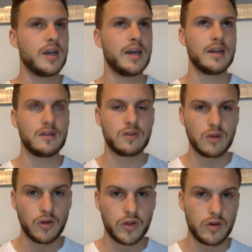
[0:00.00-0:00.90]
It is
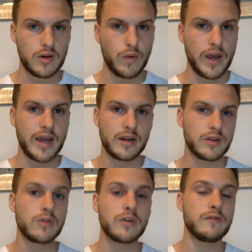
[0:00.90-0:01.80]
not the only way, and I
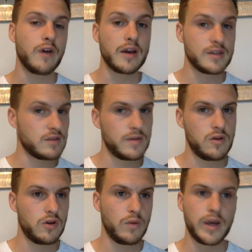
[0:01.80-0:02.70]
don't advise it to be the
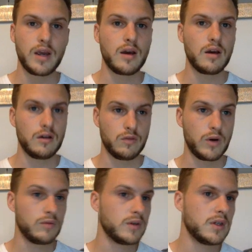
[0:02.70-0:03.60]
only way as
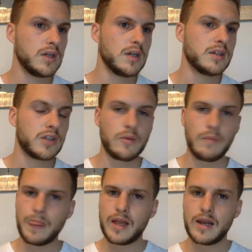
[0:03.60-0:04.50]
well. So
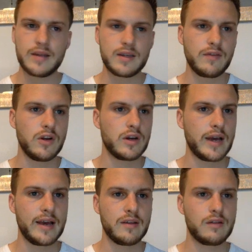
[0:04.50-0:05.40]
let's have a look
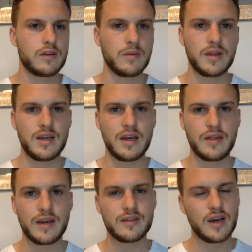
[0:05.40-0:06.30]
at some of the
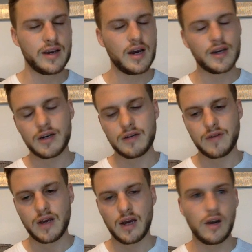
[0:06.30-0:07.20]
things I
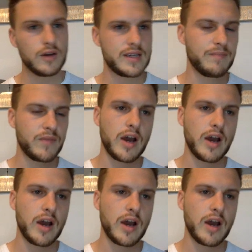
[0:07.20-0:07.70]
looked at.